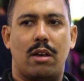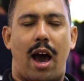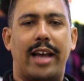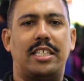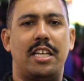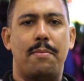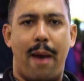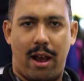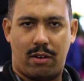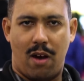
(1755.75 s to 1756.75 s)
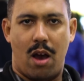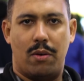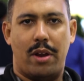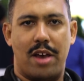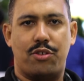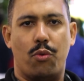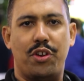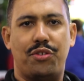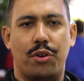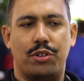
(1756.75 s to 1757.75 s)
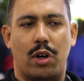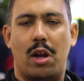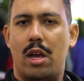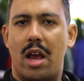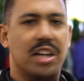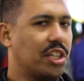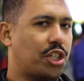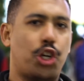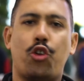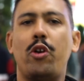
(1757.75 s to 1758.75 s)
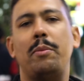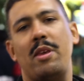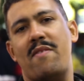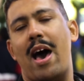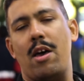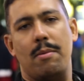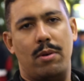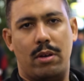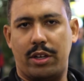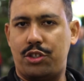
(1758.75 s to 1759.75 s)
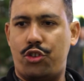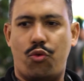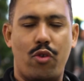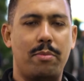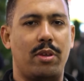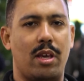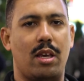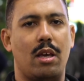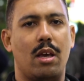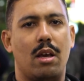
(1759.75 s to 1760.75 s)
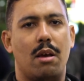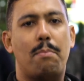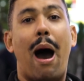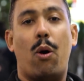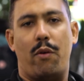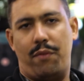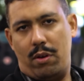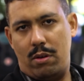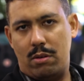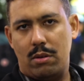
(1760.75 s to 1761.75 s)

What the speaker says: IT background as a researcher is extremely valuable, extremely powerful,